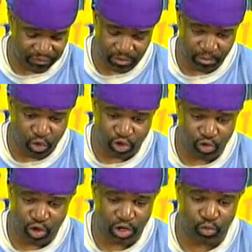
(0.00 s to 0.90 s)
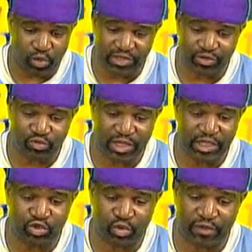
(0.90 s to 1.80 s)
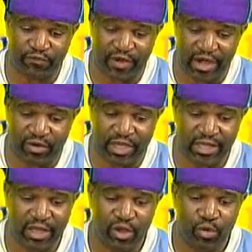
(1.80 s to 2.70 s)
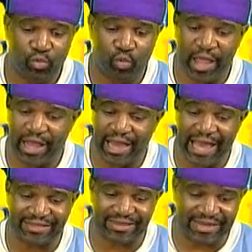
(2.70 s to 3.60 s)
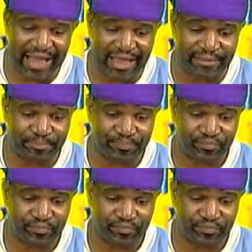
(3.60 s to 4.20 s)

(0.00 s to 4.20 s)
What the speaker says: Motorola wasn't really doing very well at the time.